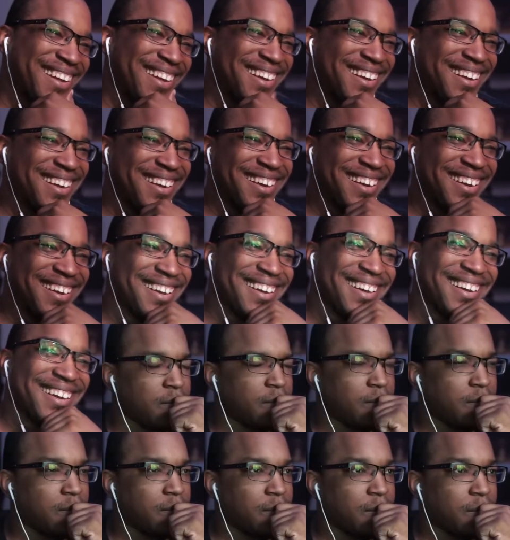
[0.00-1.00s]

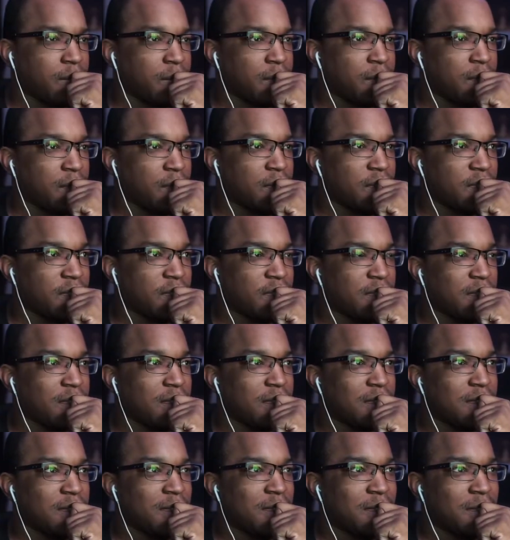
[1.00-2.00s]

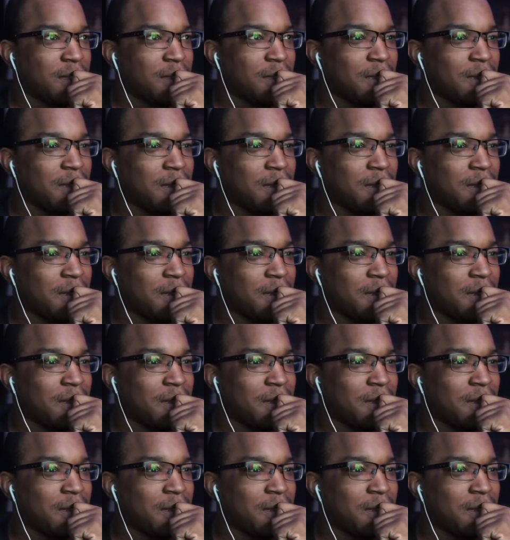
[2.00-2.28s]
Nobody speaks.